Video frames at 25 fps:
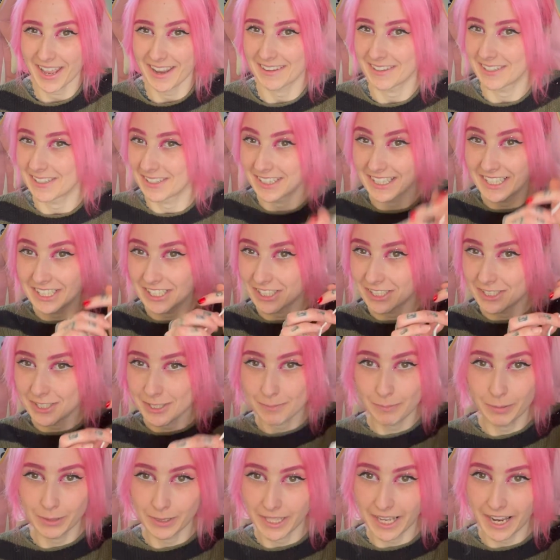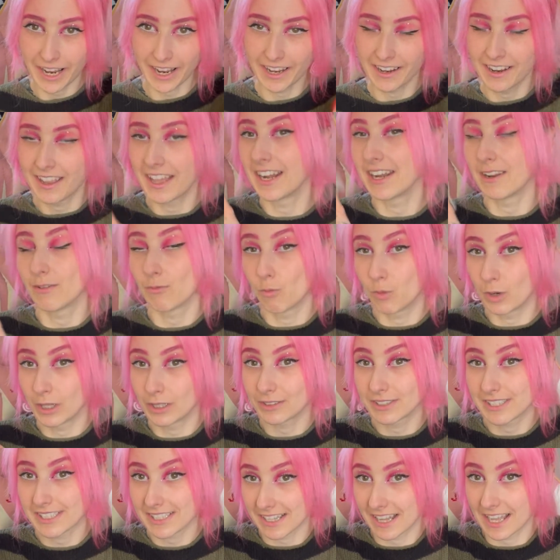You literally just pull it out and it will
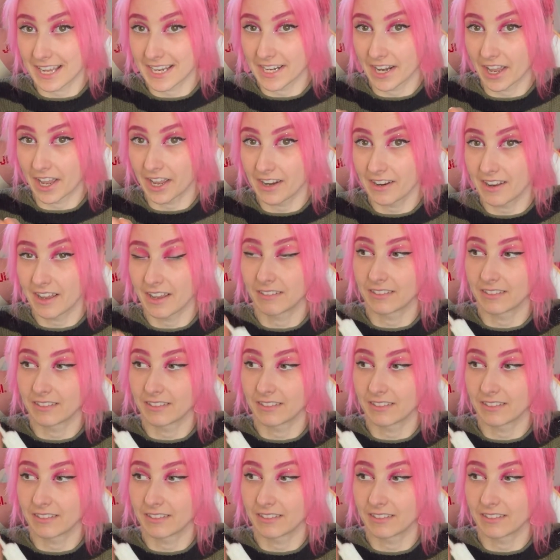slide out